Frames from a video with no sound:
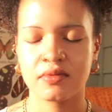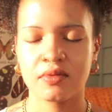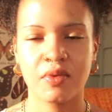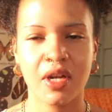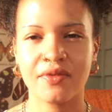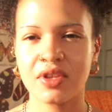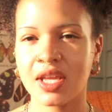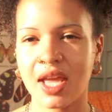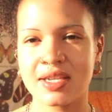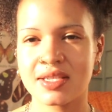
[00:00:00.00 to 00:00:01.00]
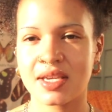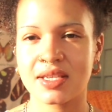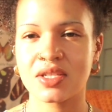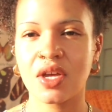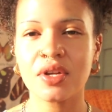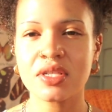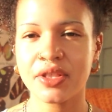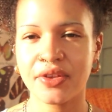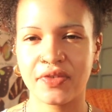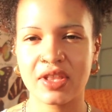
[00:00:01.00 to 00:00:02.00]
whatever the case is. Notice
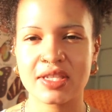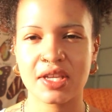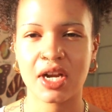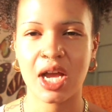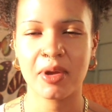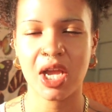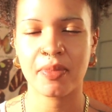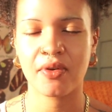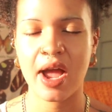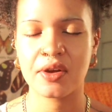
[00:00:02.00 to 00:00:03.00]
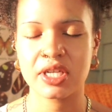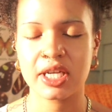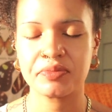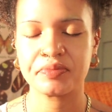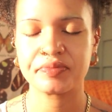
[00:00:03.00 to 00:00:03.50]
all the feelings that are coming up around it.